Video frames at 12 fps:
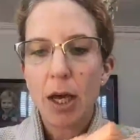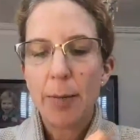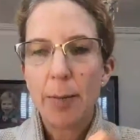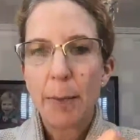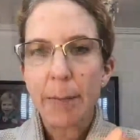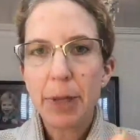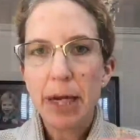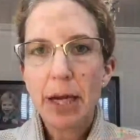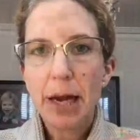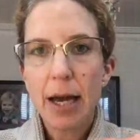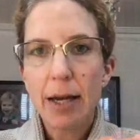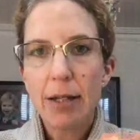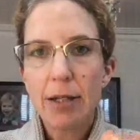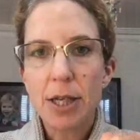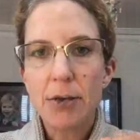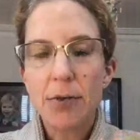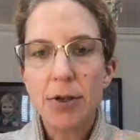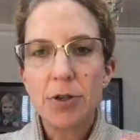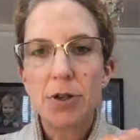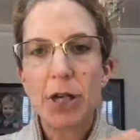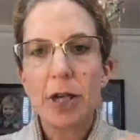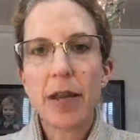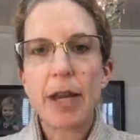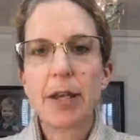bumpy. And if you
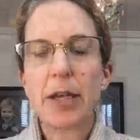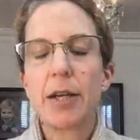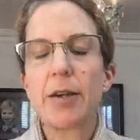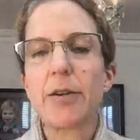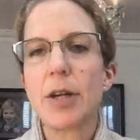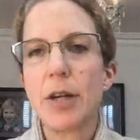stick that in,